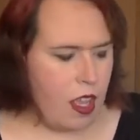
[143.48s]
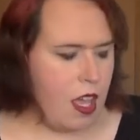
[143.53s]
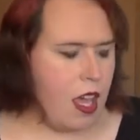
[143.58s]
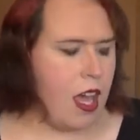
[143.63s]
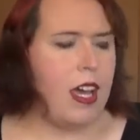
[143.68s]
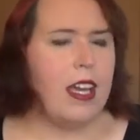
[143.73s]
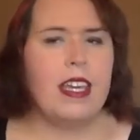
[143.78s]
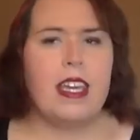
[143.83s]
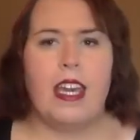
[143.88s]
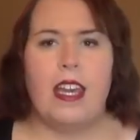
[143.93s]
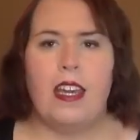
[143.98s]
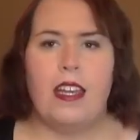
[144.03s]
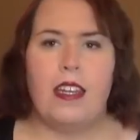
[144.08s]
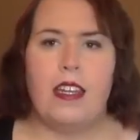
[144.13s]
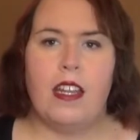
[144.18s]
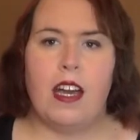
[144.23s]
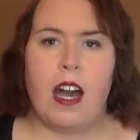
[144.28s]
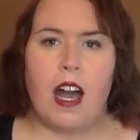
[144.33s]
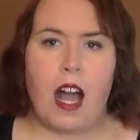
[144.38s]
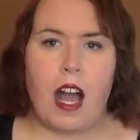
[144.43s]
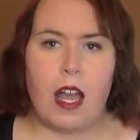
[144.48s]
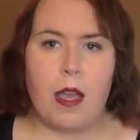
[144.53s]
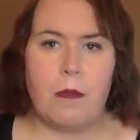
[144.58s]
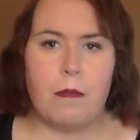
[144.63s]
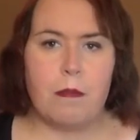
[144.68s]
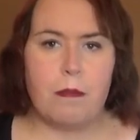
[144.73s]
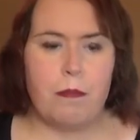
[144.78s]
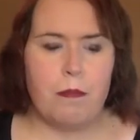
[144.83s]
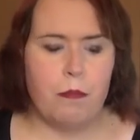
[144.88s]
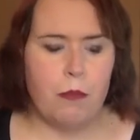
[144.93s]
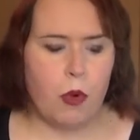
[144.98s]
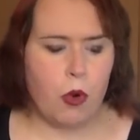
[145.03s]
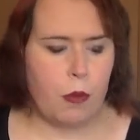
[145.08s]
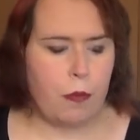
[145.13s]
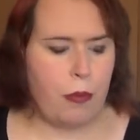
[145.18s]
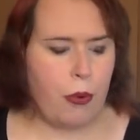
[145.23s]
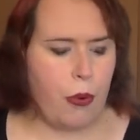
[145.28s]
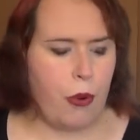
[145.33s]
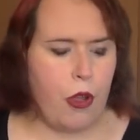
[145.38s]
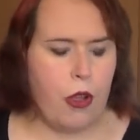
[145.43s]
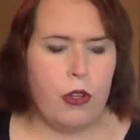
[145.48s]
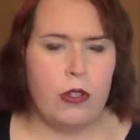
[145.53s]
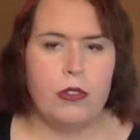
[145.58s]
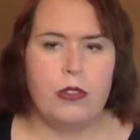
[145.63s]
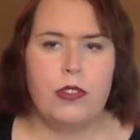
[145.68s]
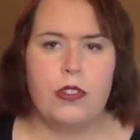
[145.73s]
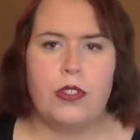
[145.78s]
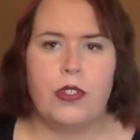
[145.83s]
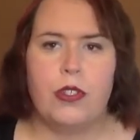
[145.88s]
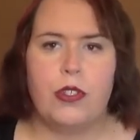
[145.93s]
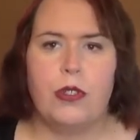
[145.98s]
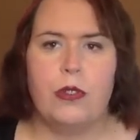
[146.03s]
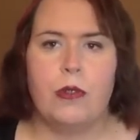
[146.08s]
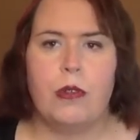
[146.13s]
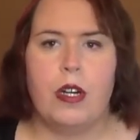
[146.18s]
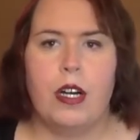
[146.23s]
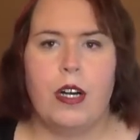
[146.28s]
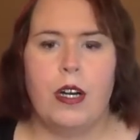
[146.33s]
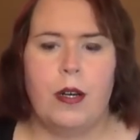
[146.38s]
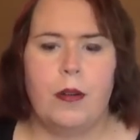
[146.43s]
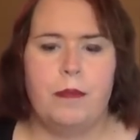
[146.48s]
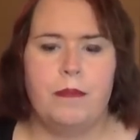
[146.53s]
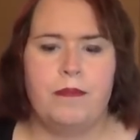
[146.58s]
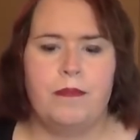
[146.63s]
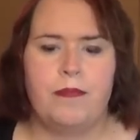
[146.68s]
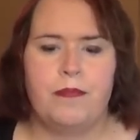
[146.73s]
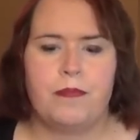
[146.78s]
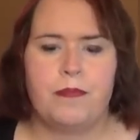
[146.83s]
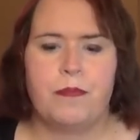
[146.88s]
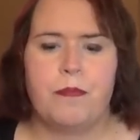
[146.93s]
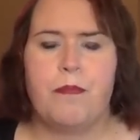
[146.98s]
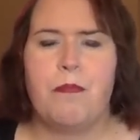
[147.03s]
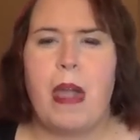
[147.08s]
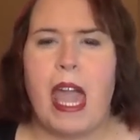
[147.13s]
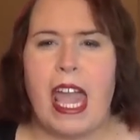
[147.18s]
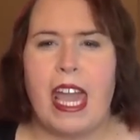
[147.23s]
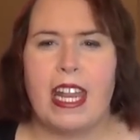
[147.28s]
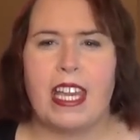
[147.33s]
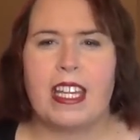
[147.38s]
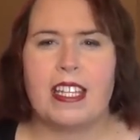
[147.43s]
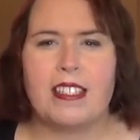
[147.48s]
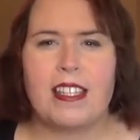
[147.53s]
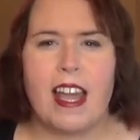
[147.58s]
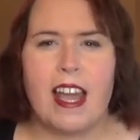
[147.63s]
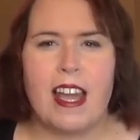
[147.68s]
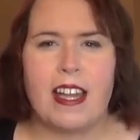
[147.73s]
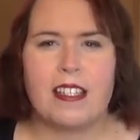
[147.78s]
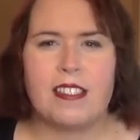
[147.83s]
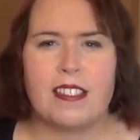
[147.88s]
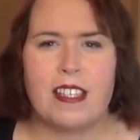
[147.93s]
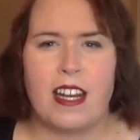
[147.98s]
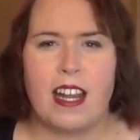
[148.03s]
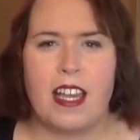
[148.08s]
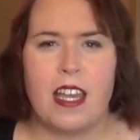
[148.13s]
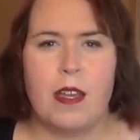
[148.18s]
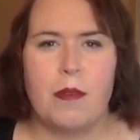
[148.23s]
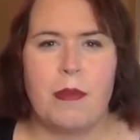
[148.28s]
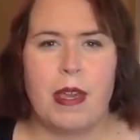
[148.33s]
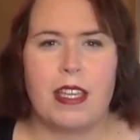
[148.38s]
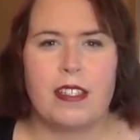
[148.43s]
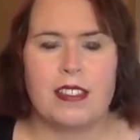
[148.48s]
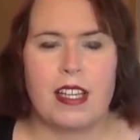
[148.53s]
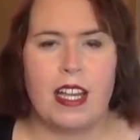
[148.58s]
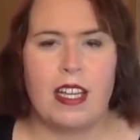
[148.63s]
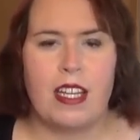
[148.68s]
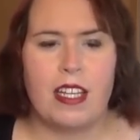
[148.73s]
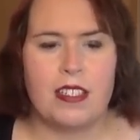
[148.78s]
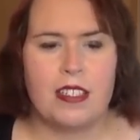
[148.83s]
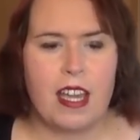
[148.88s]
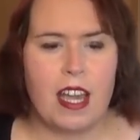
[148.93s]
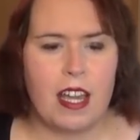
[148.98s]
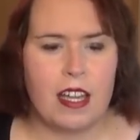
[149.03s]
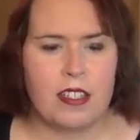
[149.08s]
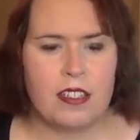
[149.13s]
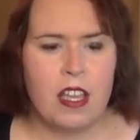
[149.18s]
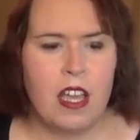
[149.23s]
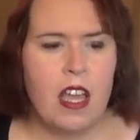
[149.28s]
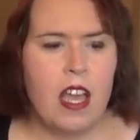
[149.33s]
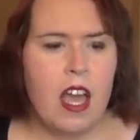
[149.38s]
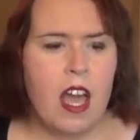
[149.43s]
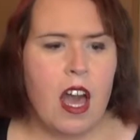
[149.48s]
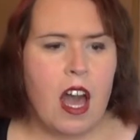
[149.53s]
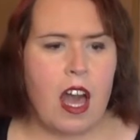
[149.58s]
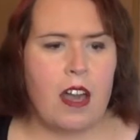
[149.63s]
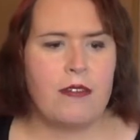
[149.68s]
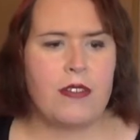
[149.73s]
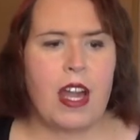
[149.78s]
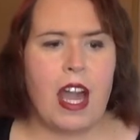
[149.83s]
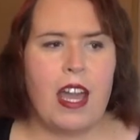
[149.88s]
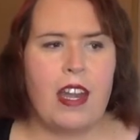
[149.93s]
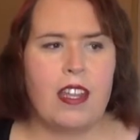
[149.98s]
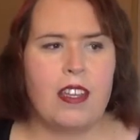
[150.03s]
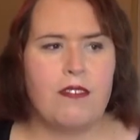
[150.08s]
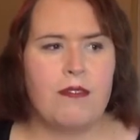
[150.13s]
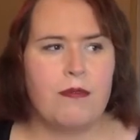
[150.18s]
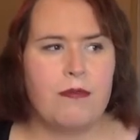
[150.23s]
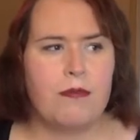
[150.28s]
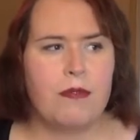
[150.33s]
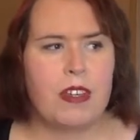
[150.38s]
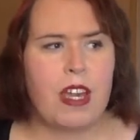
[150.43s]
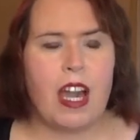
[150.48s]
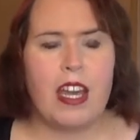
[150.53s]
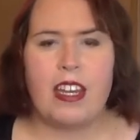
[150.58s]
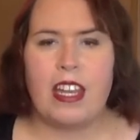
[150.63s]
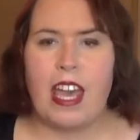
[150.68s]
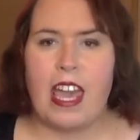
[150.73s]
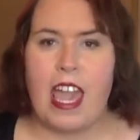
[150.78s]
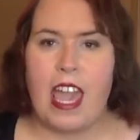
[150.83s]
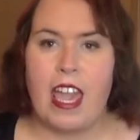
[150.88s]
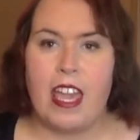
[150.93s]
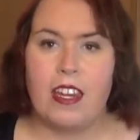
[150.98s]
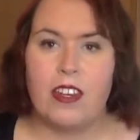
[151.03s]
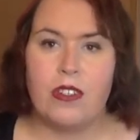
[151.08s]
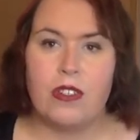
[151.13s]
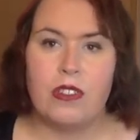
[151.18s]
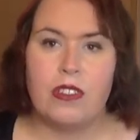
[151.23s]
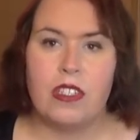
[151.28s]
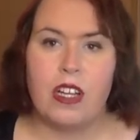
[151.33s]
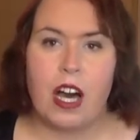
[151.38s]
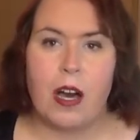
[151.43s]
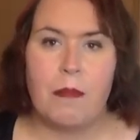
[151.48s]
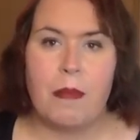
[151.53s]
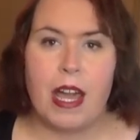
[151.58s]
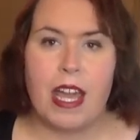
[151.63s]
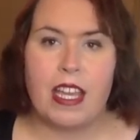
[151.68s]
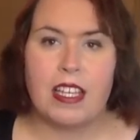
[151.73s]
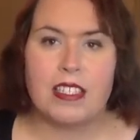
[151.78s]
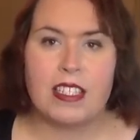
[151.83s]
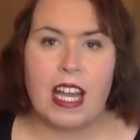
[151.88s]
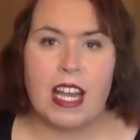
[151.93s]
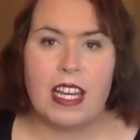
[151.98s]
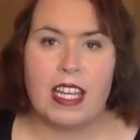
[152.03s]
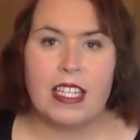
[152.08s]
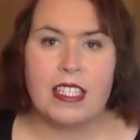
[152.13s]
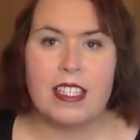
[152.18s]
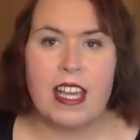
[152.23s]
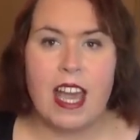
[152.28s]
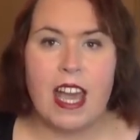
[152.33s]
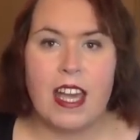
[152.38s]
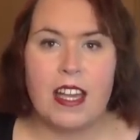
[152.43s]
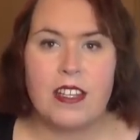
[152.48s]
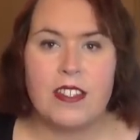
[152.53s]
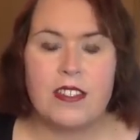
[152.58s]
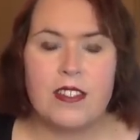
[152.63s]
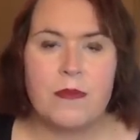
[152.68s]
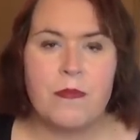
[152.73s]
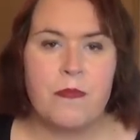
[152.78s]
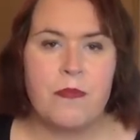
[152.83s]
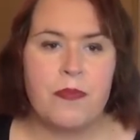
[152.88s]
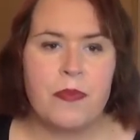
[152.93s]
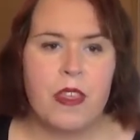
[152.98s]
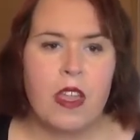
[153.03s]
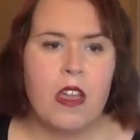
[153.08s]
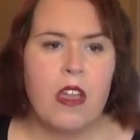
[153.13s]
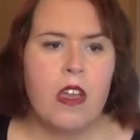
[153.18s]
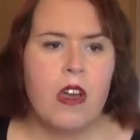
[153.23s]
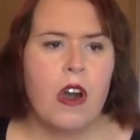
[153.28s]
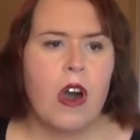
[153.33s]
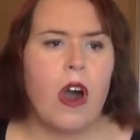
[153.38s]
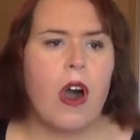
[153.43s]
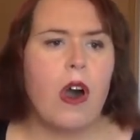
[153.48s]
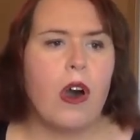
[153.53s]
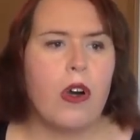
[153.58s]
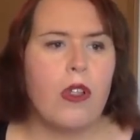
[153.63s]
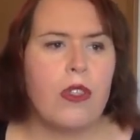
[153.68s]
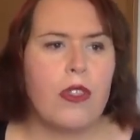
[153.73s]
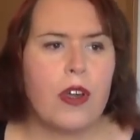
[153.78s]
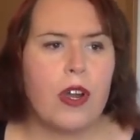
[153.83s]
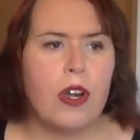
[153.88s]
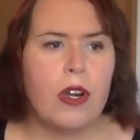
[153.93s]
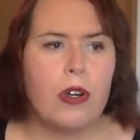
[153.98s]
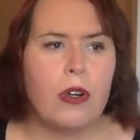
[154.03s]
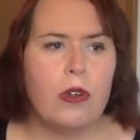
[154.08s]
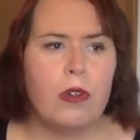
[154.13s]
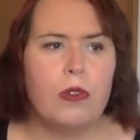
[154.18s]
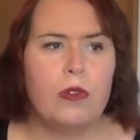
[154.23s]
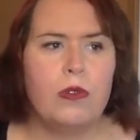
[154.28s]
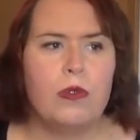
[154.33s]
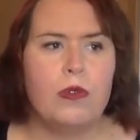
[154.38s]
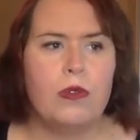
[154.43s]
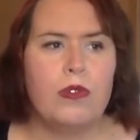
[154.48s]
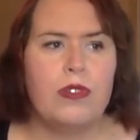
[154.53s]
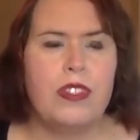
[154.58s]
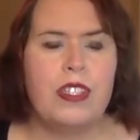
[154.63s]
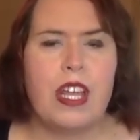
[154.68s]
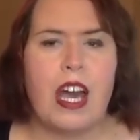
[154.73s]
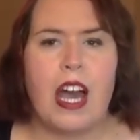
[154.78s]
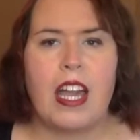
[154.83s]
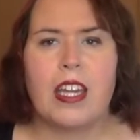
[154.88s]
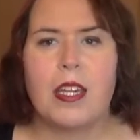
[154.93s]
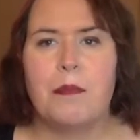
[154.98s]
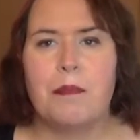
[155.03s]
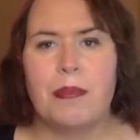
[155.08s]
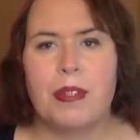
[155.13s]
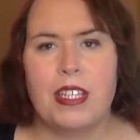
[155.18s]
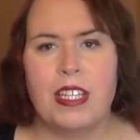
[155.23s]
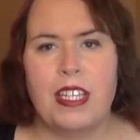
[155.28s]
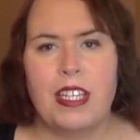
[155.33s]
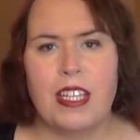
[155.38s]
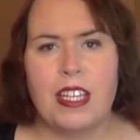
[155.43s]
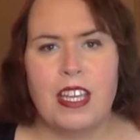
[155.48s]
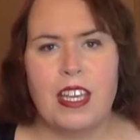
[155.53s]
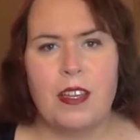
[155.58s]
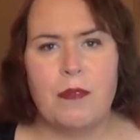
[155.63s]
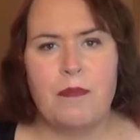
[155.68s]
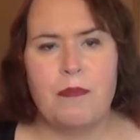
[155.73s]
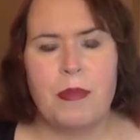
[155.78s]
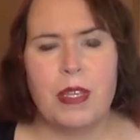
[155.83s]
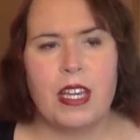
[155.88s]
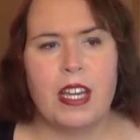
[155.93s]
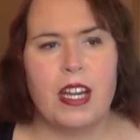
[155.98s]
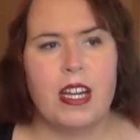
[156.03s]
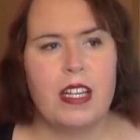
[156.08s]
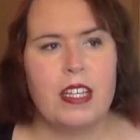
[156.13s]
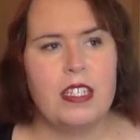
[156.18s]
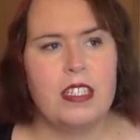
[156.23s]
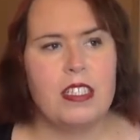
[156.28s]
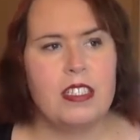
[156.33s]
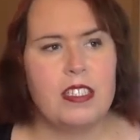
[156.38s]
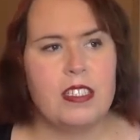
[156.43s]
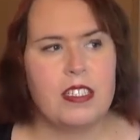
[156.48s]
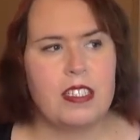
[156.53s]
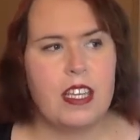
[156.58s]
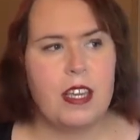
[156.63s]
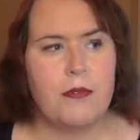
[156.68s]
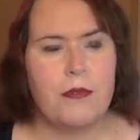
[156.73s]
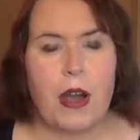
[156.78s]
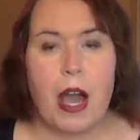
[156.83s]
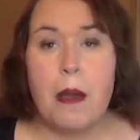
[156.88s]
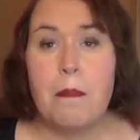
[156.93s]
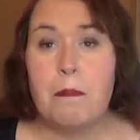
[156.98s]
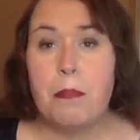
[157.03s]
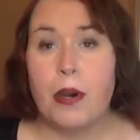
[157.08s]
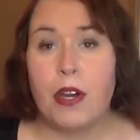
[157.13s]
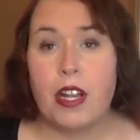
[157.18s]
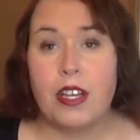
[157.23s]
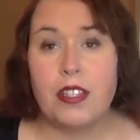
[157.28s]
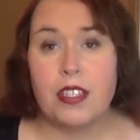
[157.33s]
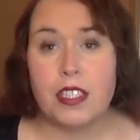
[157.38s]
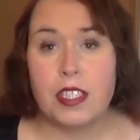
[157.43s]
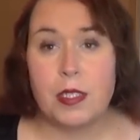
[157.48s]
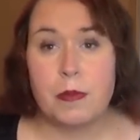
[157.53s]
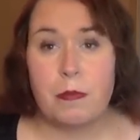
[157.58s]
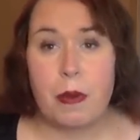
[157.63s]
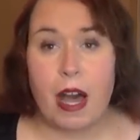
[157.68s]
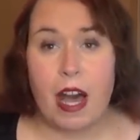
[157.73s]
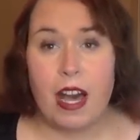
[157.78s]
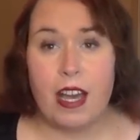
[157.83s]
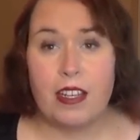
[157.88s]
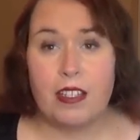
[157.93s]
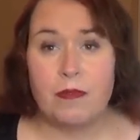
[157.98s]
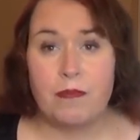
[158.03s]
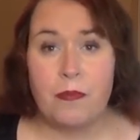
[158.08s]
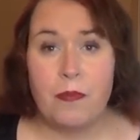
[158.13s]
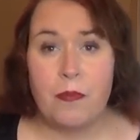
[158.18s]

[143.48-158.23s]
Again, I'm more prone to um, panic attacks than I am anxiety attacks. I've kind of gotten a handle on my anxiety attacks, although not completely, because if I'm put on the spot